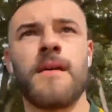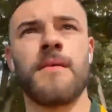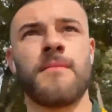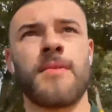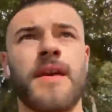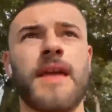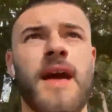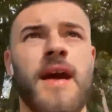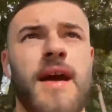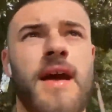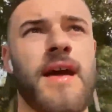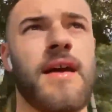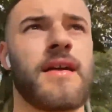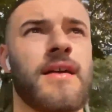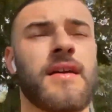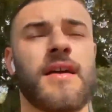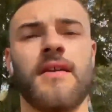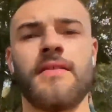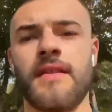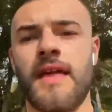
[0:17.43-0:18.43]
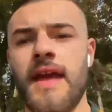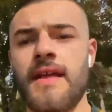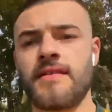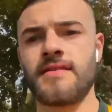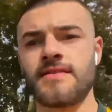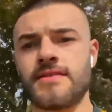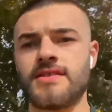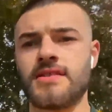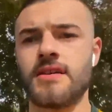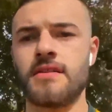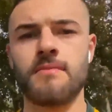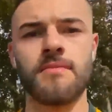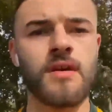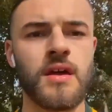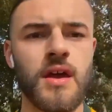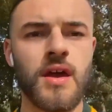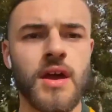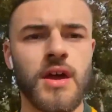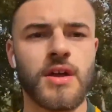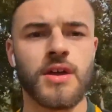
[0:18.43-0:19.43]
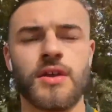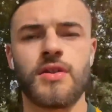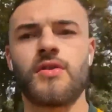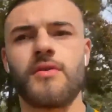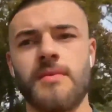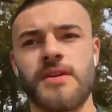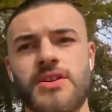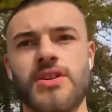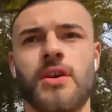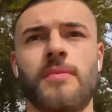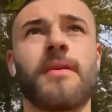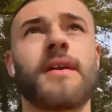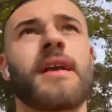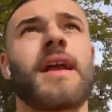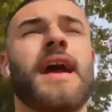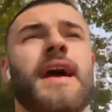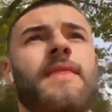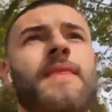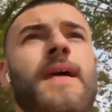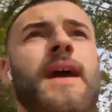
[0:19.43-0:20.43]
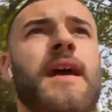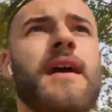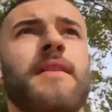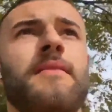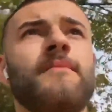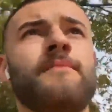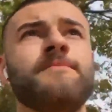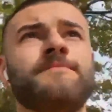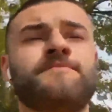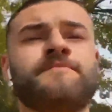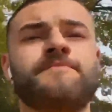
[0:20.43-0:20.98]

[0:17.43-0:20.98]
But yeah, currently heading to the gym, gonna do my shopping, and then